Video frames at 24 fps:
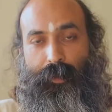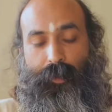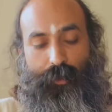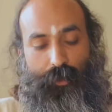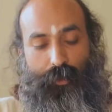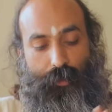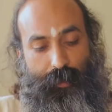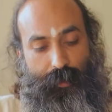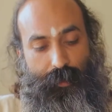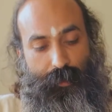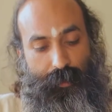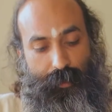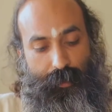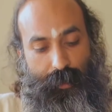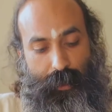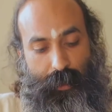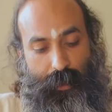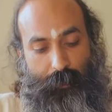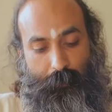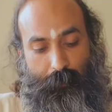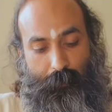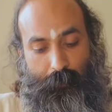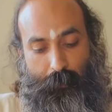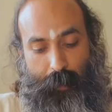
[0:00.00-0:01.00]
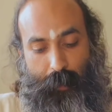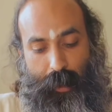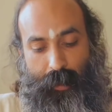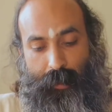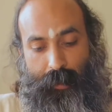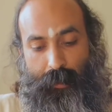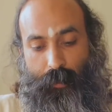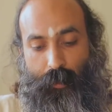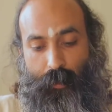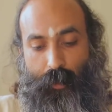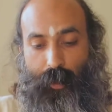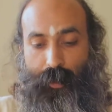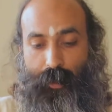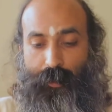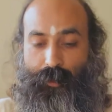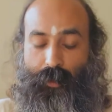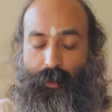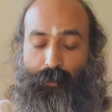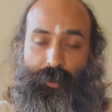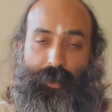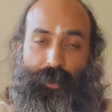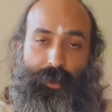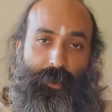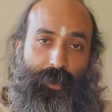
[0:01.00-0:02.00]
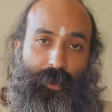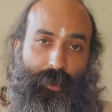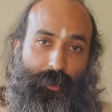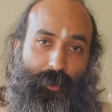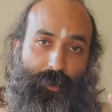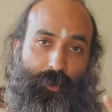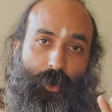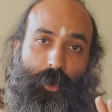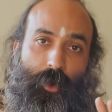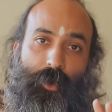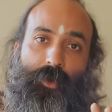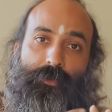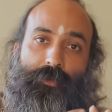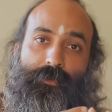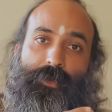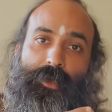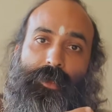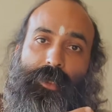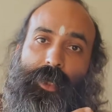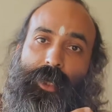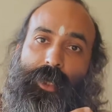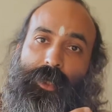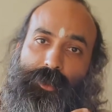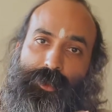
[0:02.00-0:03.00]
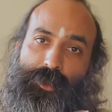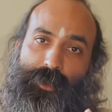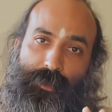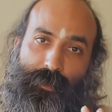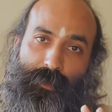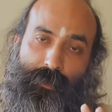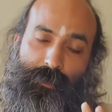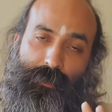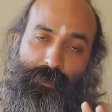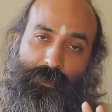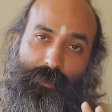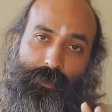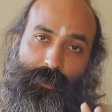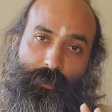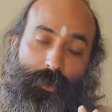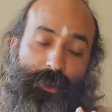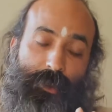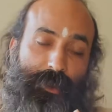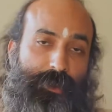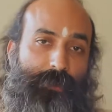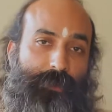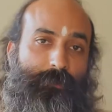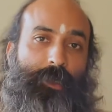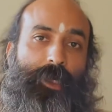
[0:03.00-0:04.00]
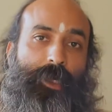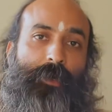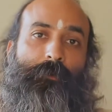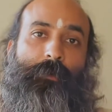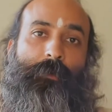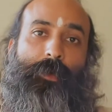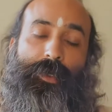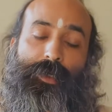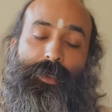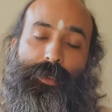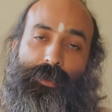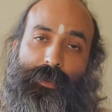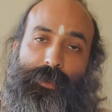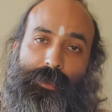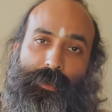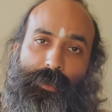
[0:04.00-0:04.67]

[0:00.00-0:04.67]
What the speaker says: So the three main gods of India, the god of creation, which is Brahma,